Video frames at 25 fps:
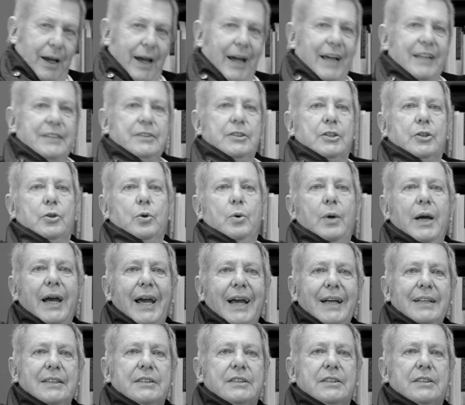and
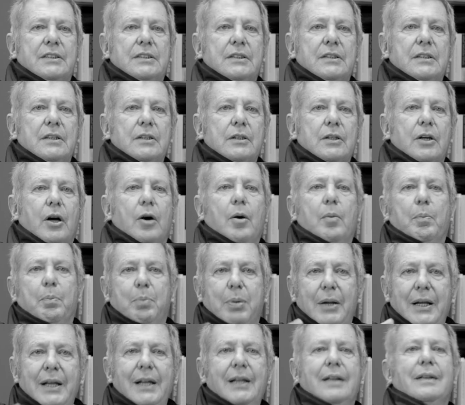creates
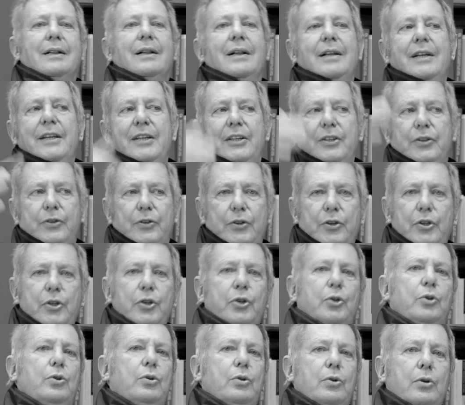completely
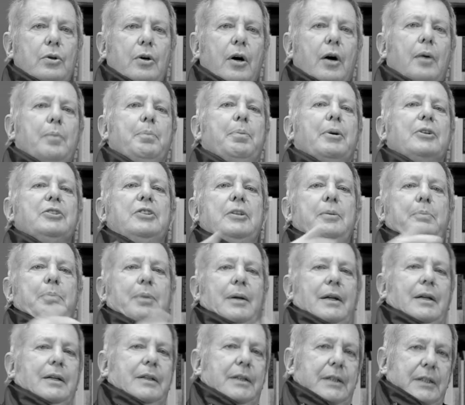new
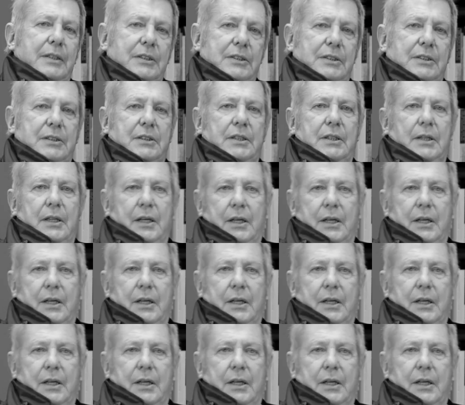possibilities.